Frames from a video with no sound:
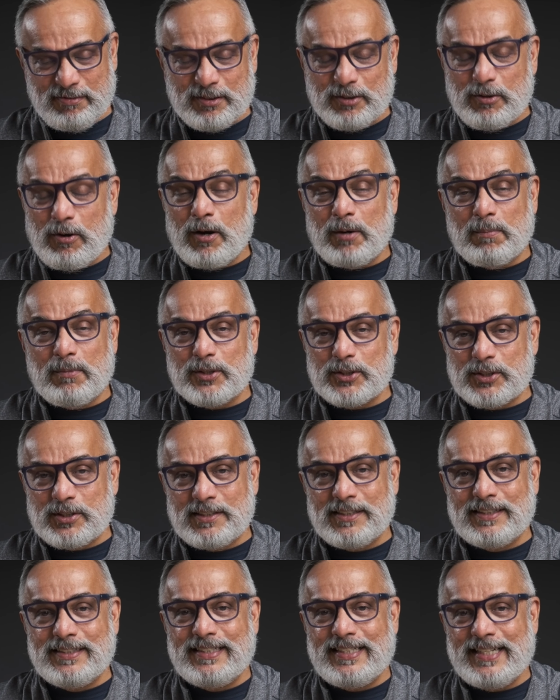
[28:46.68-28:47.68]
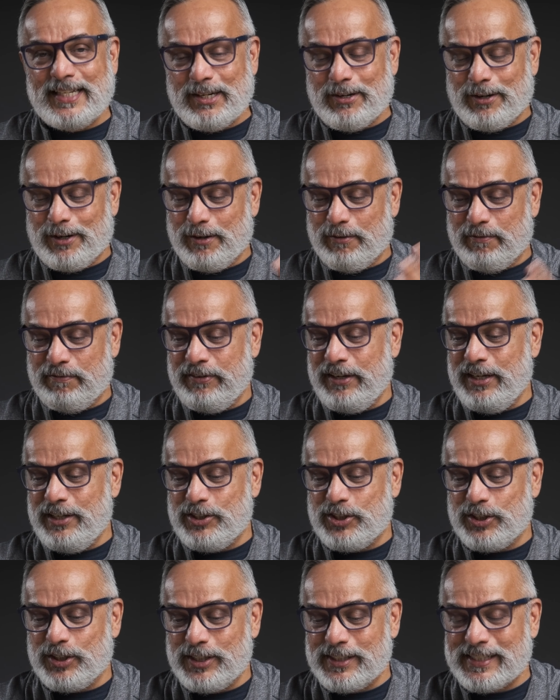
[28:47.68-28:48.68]
almost 30 odd
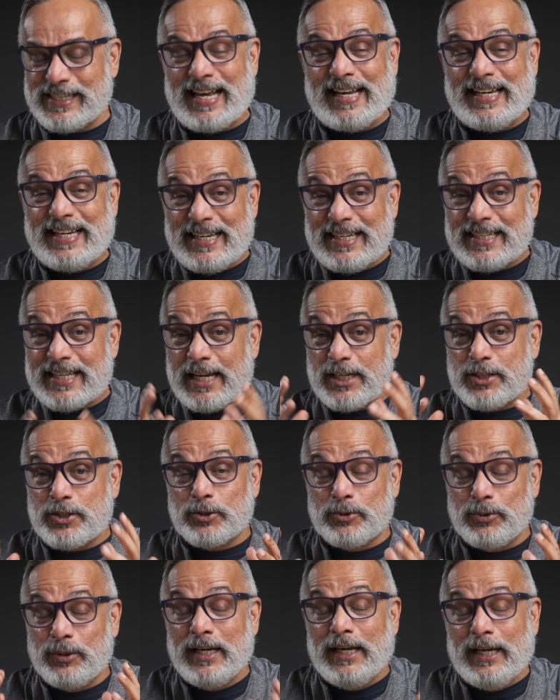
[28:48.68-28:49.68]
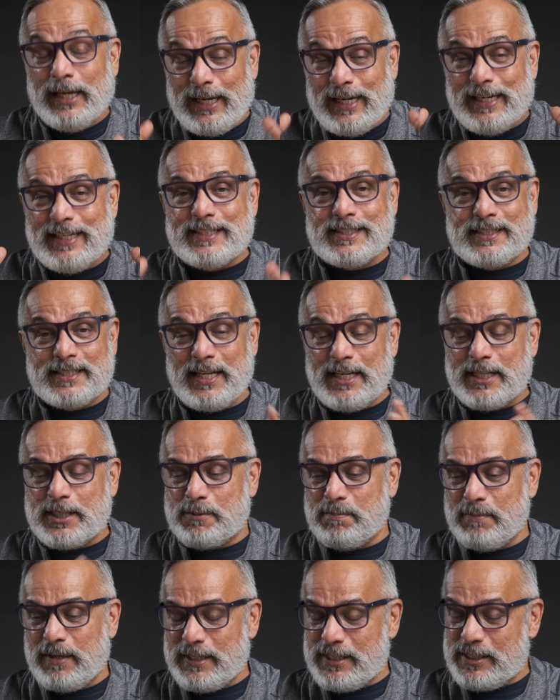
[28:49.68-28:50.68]
features, and that too in
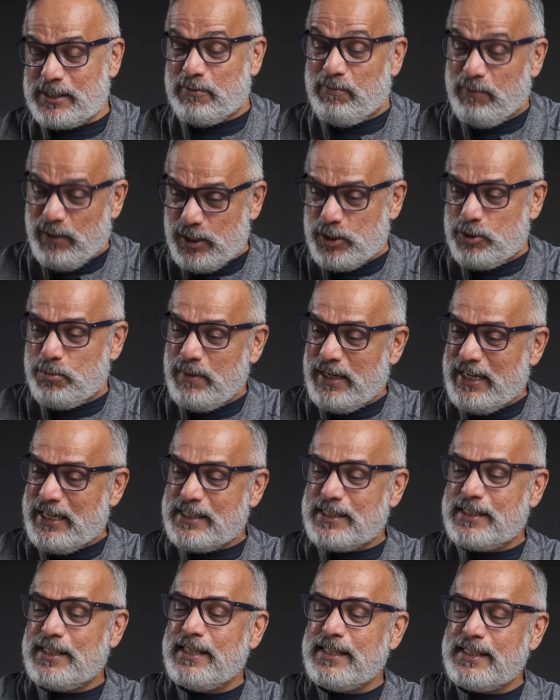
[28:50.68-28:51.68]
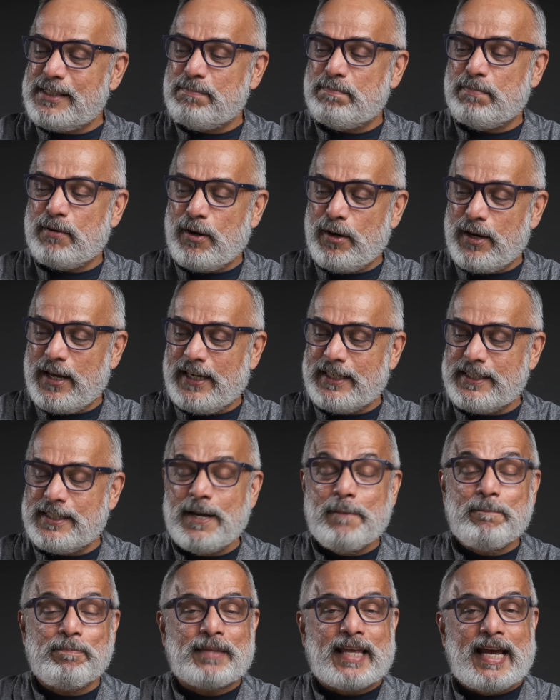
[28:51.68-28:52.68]
6 months, which means this product,
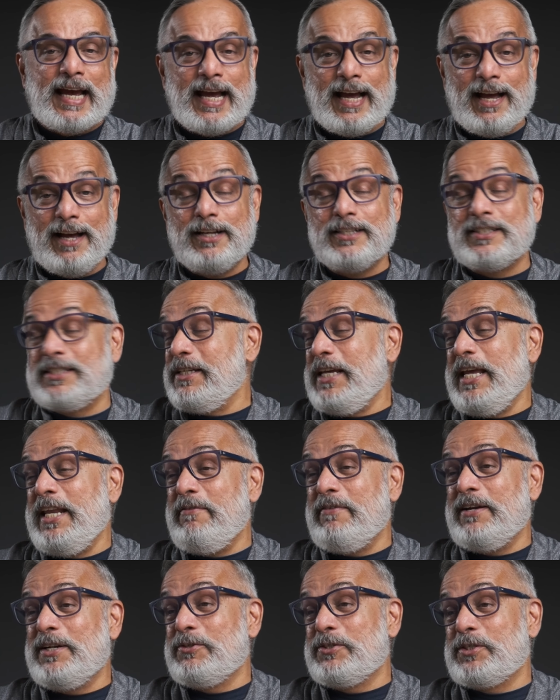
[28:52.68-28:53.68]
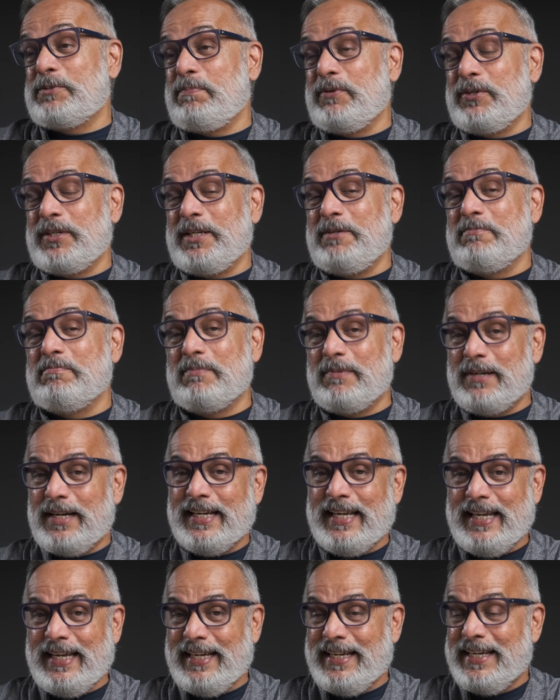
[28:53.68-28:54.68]
anyone who's put in
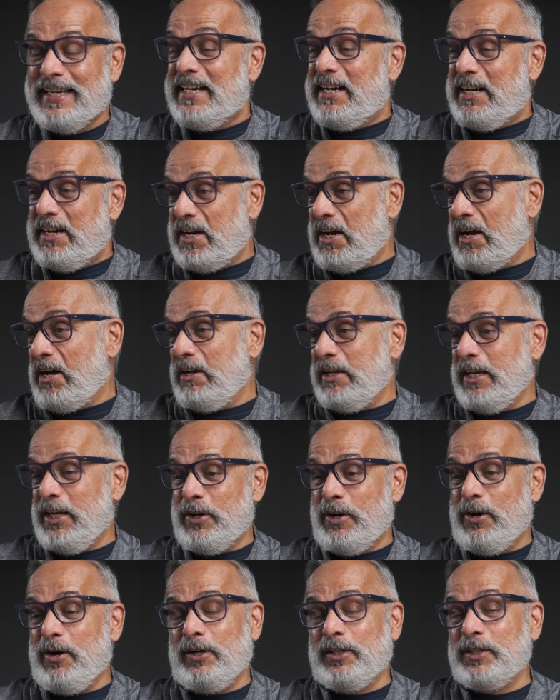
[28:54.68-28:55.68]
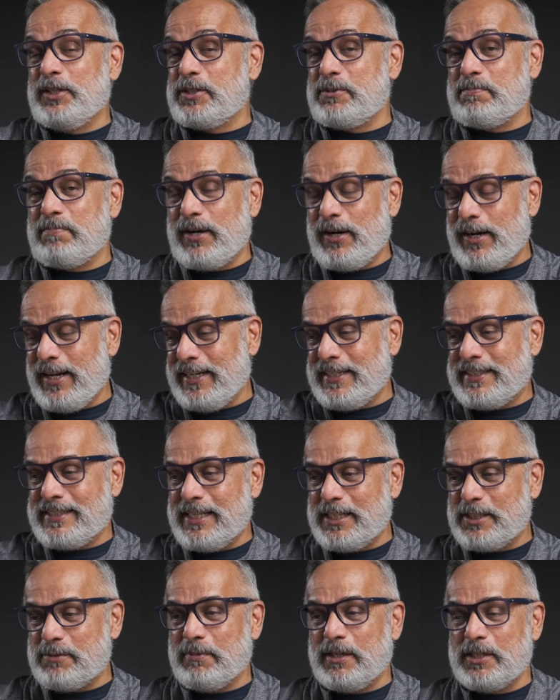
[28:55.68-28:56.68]
money on this product
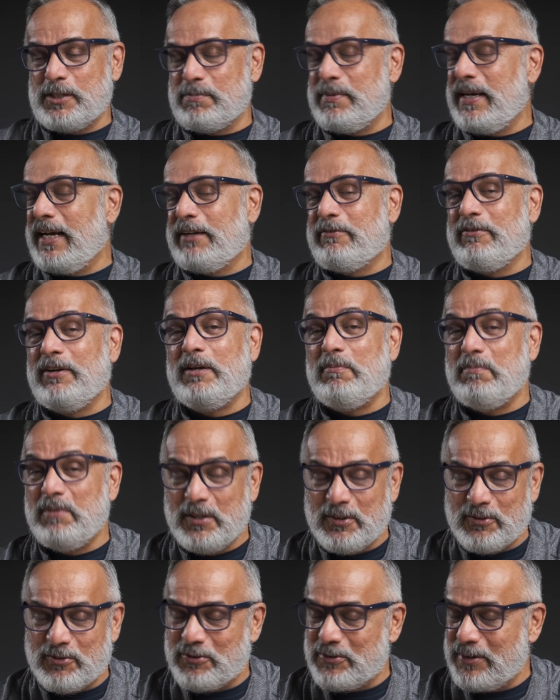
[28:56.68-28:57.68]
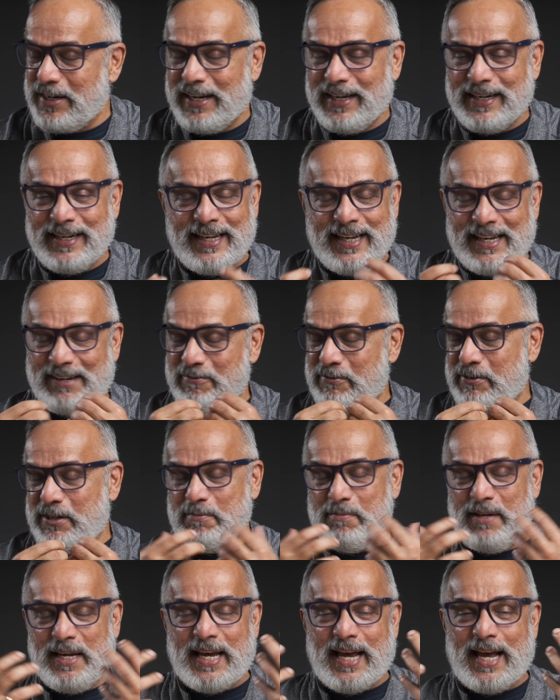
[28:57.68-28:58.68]
6 months back will
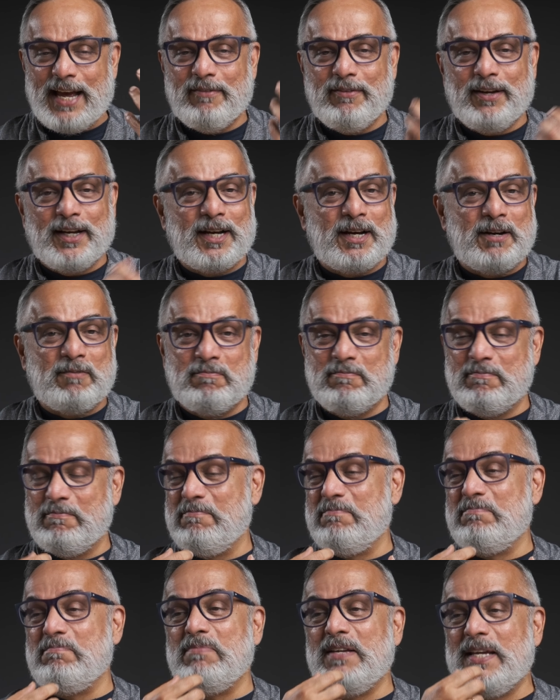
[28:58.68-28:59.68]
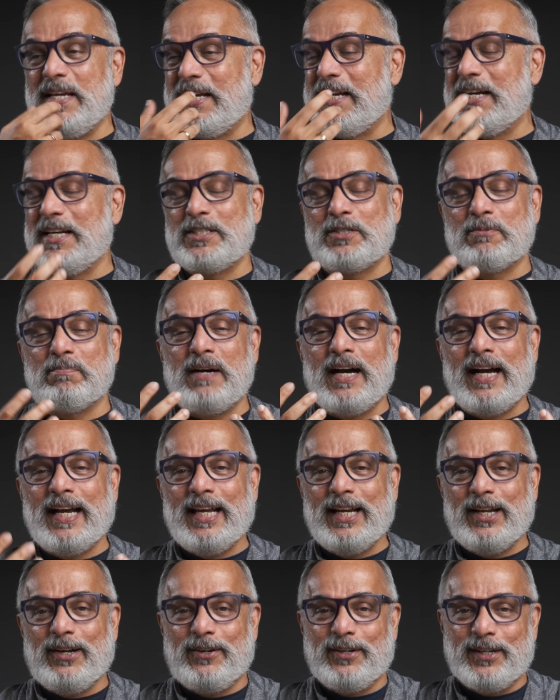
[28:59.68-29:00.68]
be having a big
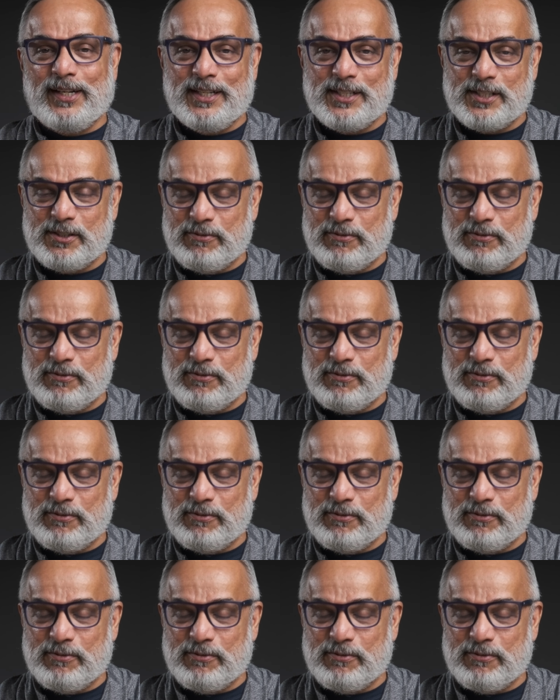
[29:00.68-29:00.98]
smile on his